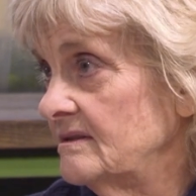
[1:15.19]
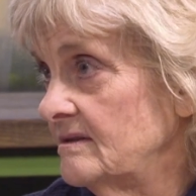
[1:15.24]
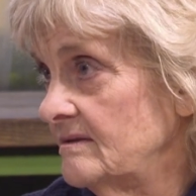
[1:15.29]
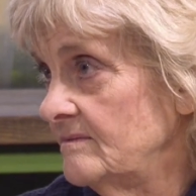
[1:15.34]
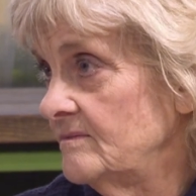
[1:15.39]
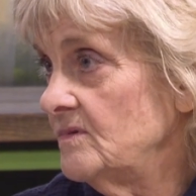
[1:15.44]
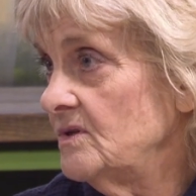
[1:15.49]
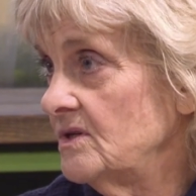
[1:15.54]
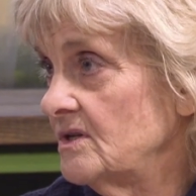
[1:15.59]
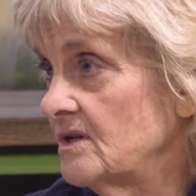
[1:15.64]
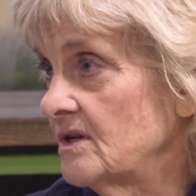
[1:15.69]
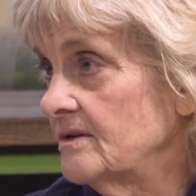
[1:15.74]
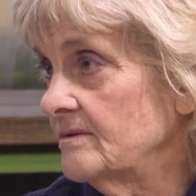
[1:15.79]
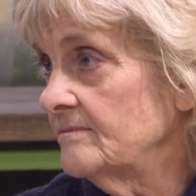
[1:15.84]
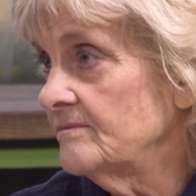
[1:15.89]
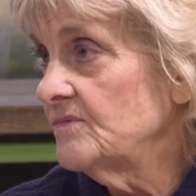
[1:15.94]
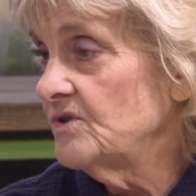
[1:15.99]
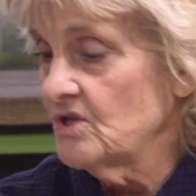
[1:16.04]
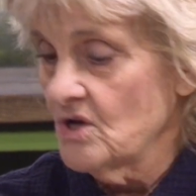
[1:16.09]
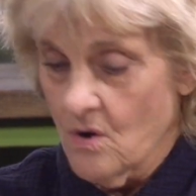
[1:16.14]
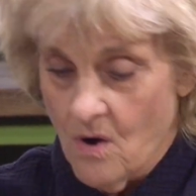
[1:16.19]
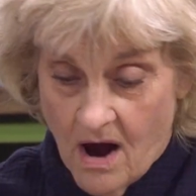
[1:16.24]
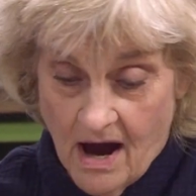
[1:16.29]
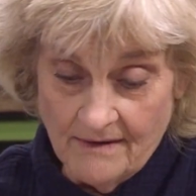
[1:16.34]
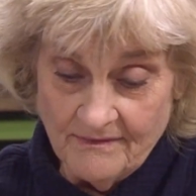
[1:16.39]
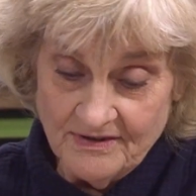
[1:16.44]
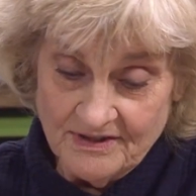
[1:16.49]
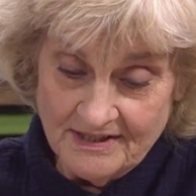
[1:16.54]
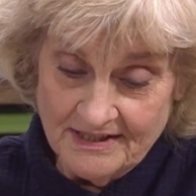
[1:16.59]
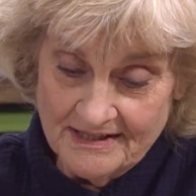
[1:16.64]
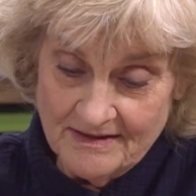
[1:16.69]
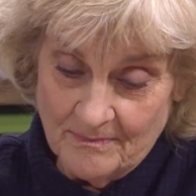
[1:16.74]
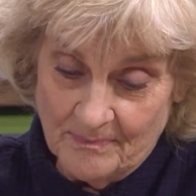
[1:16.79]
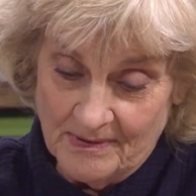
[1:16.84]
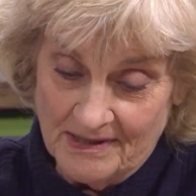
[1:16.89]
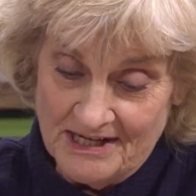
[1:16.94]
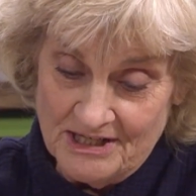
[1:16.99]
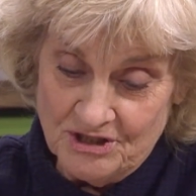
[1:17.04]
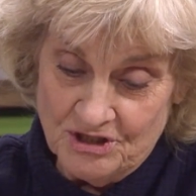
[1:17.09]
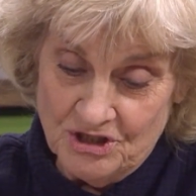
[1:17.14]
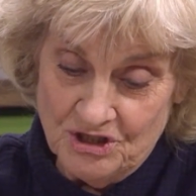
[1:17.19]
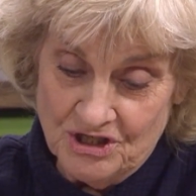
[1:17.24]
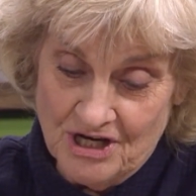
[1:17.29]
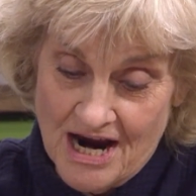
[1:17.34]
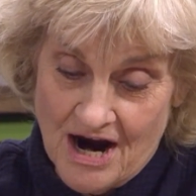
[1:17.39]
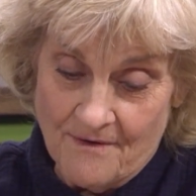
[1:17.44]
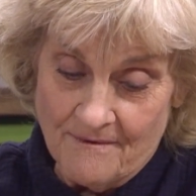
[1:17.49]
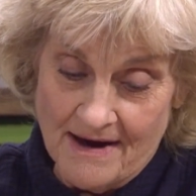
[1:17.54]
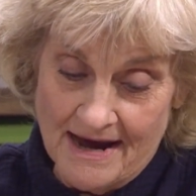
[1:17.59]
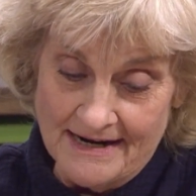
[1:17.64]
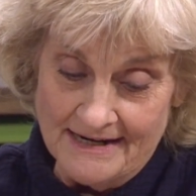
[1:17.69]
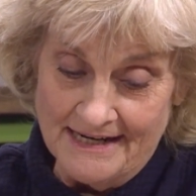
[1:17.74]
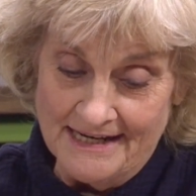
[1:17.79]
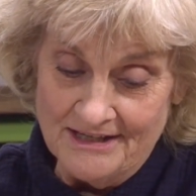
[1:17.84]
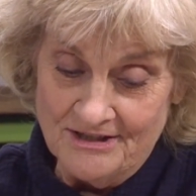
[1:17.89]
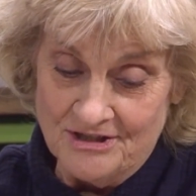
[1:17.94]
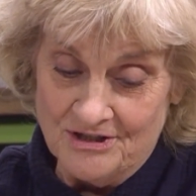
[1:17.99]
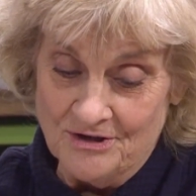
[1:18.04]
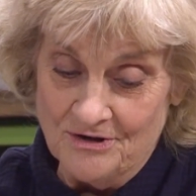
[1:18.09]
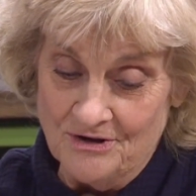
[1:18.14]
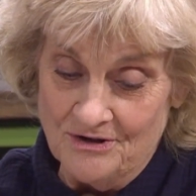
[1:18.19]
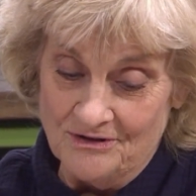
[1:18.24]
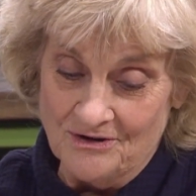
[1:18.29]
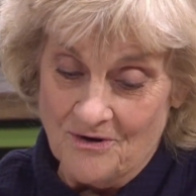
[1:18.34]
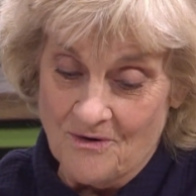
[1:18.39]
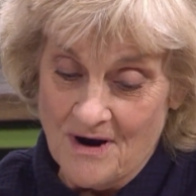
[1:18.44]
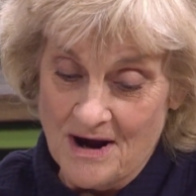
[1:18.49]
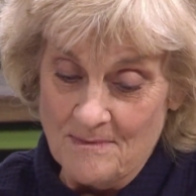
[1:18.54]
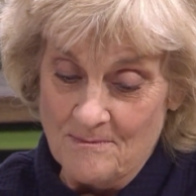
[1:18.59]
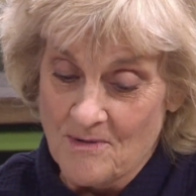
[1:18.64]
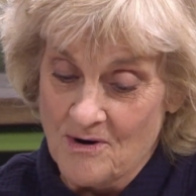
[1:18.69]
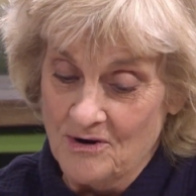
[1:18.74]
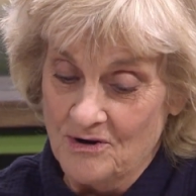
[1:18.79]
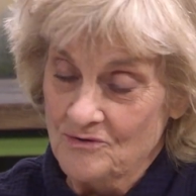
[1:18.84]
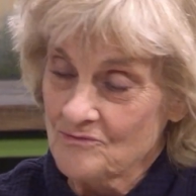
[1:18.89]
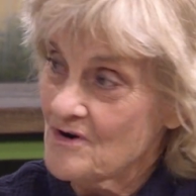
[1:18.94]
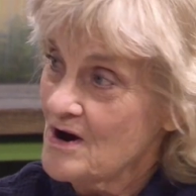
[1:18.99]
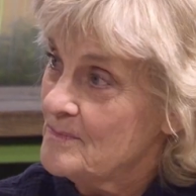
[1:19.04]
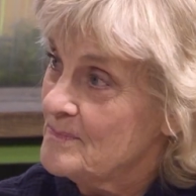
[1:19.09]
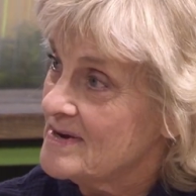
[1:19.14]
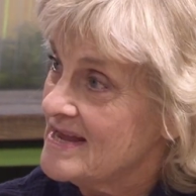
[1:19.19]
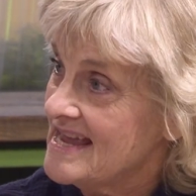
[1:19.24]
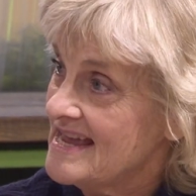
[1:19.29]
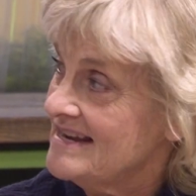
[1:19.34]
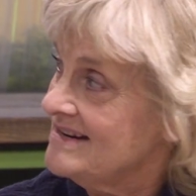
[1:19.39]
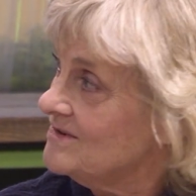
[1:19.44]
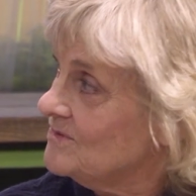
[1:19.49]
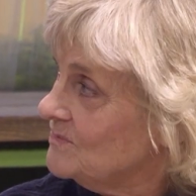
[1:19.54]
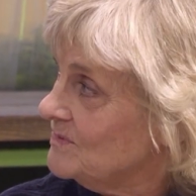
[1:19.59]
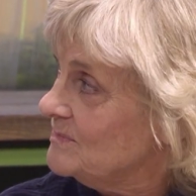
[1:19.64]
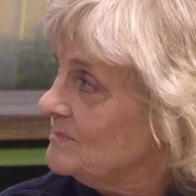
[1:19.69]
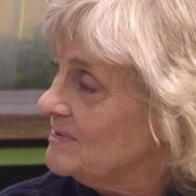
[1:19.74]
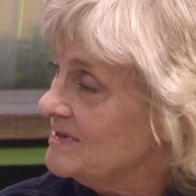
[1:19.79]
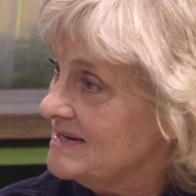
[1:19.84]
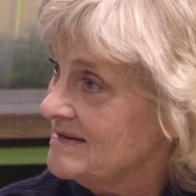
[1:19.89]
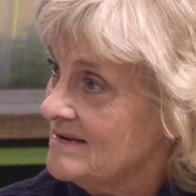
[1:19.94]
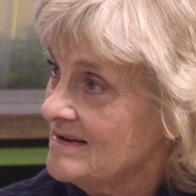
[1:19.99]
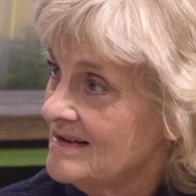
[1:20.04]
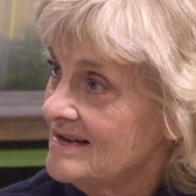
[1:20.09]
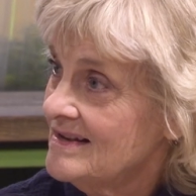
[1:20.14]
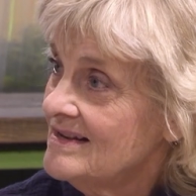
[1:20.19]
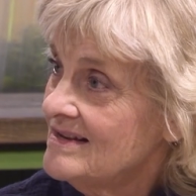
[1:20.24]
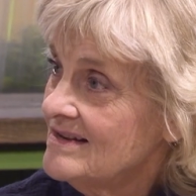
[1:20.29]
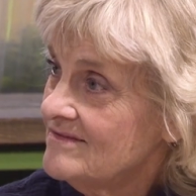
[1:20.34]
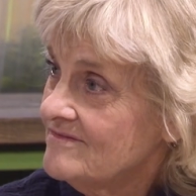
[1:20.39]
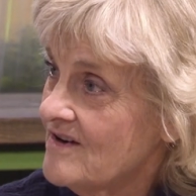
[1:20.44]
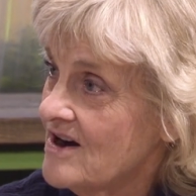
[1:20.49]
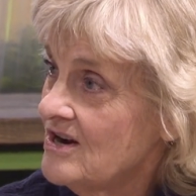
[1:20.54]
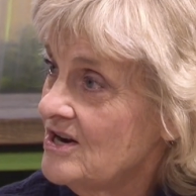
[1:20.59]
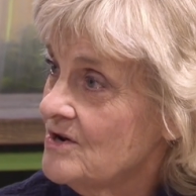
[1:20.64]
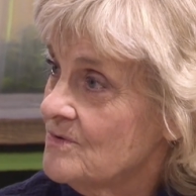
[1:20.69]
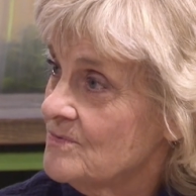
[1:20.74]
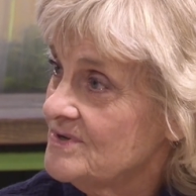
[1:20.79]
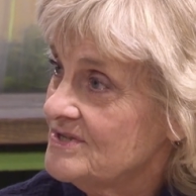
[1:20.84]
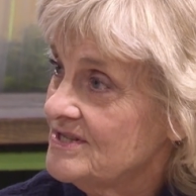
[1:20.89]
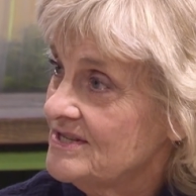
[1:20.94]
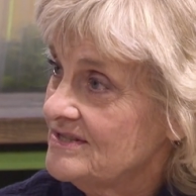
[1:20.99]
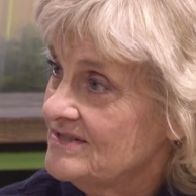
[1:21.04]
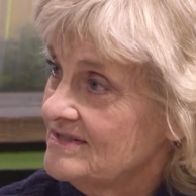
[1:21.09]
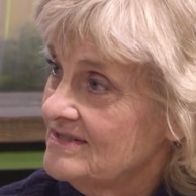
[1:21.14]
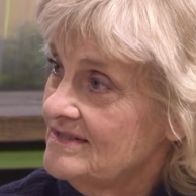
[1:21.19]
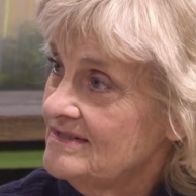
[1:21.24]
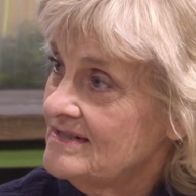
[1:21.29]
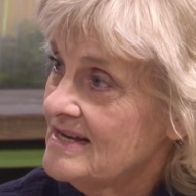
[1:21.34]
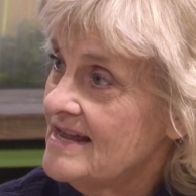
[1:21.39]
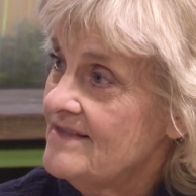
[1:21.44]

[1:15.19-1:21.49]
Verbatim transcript: Okay. You know. So obviously the plant she's got right next to it, the crepe myrtle and Tropicana, would be fairly resistant.